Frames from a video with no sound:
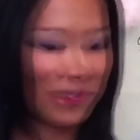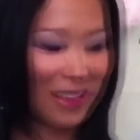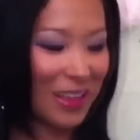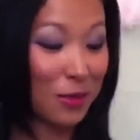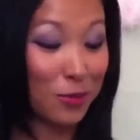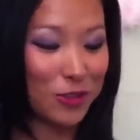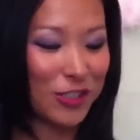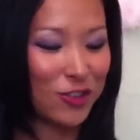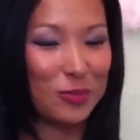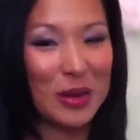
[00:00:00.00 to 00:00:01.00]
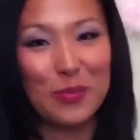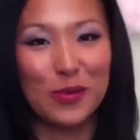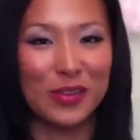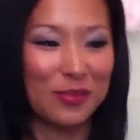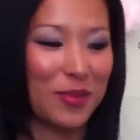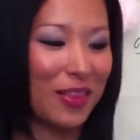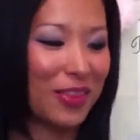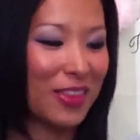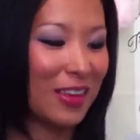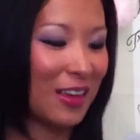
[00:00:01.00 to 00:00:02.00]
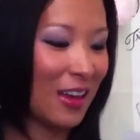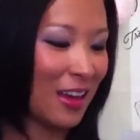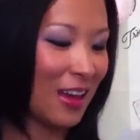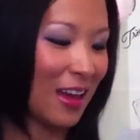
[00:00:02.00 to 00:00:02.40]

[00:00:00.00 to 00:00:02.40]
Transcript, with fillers: I like the blue tissue paper this month.